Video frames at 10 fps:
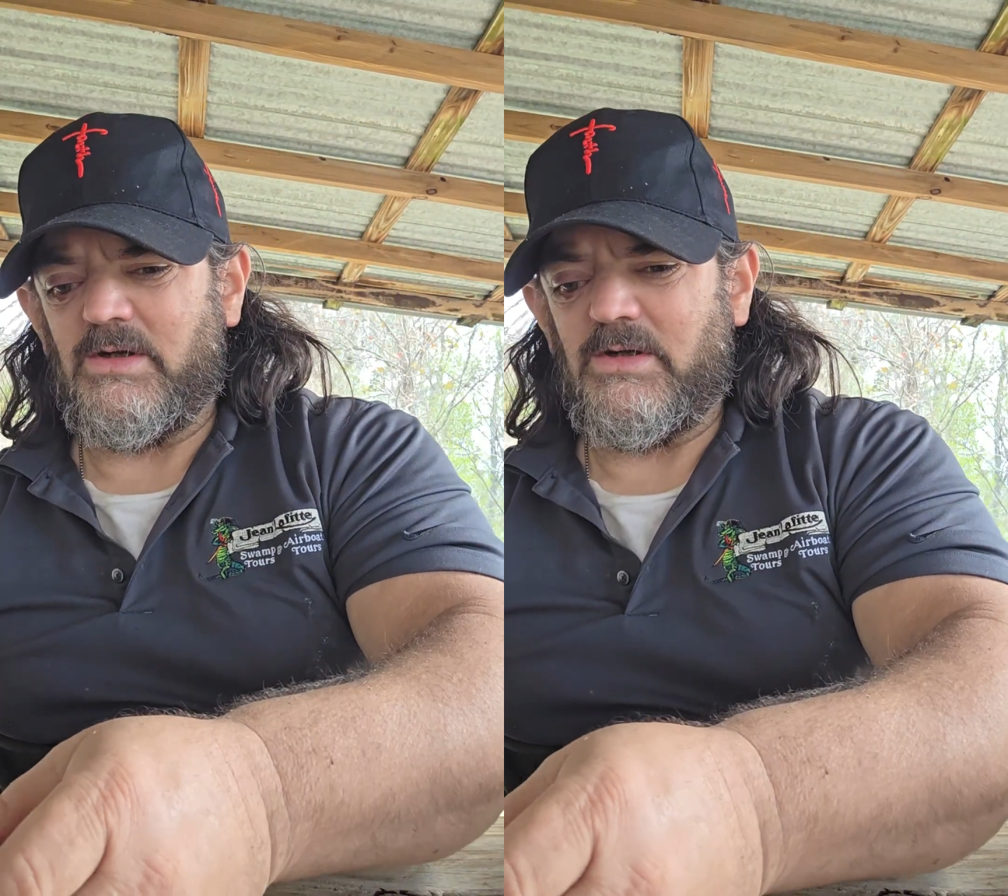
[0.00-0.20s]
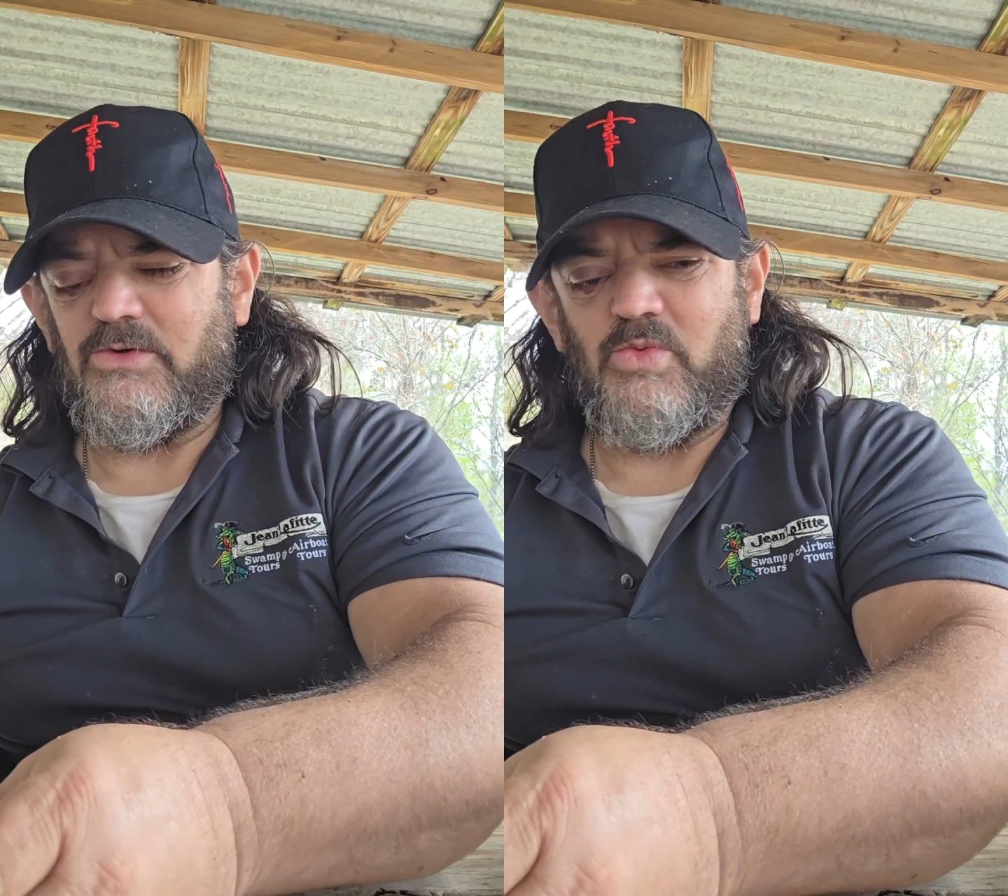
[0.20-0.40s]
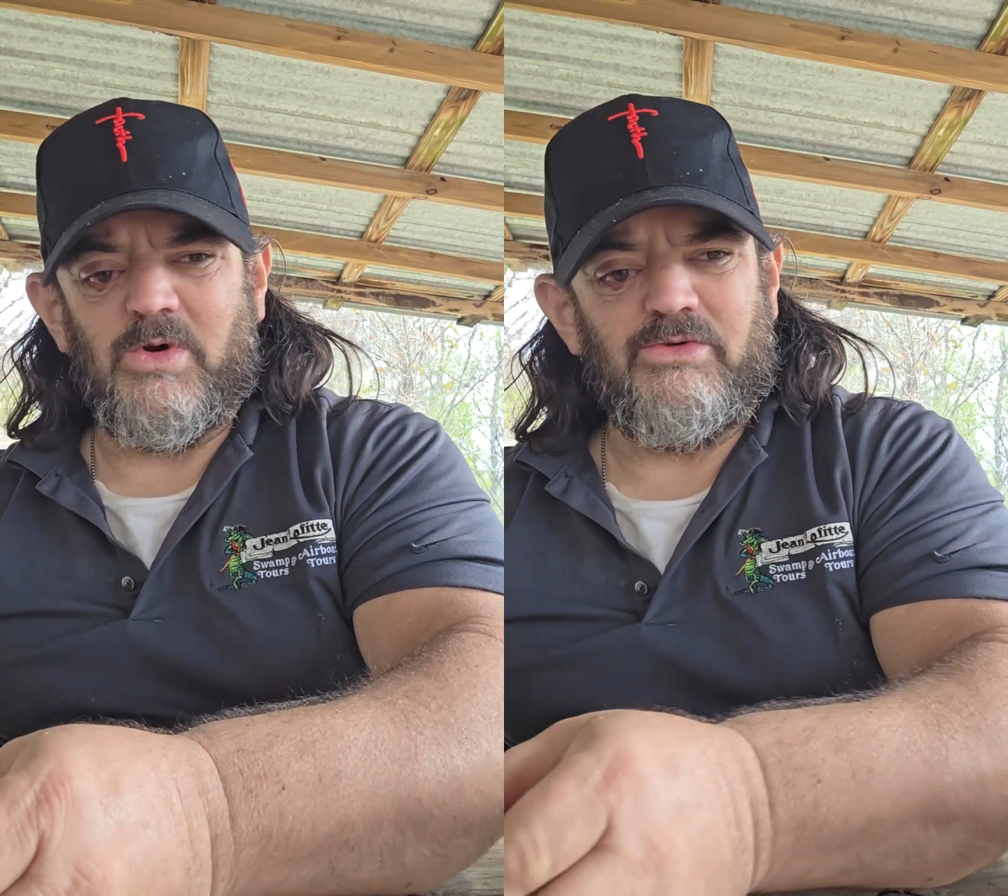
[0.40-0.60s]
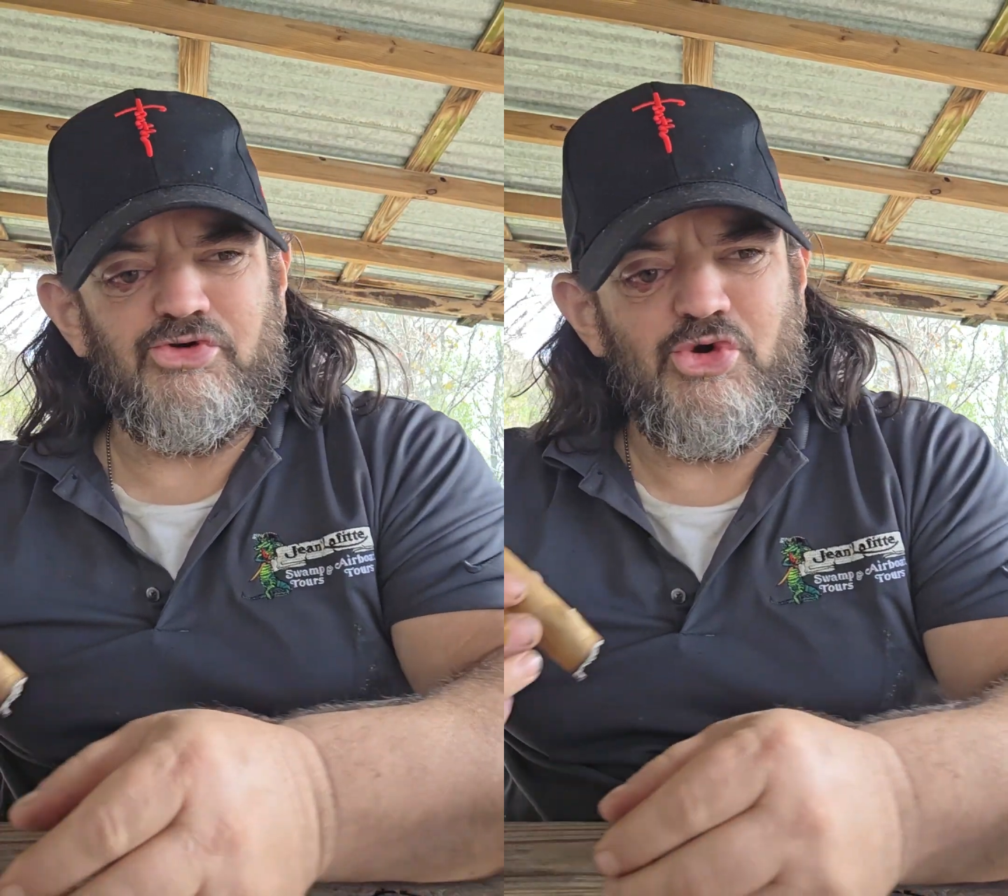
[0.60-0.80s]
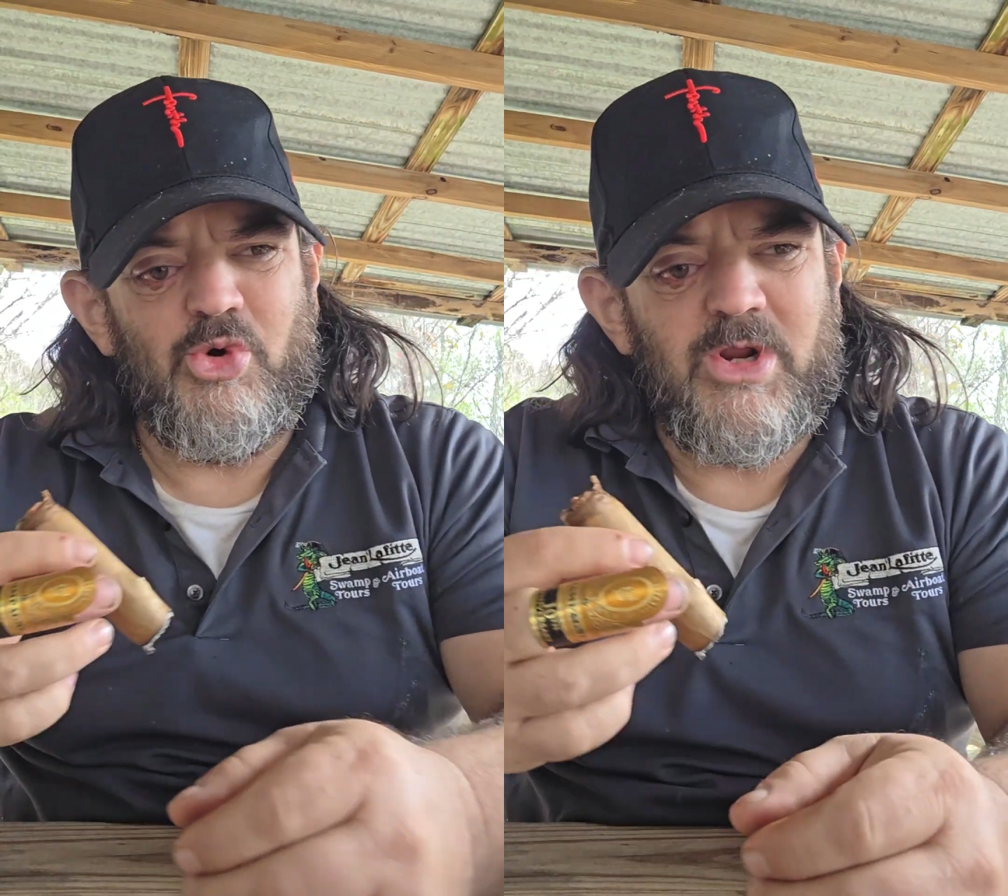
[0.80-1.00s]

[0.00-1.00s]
I just wanted to show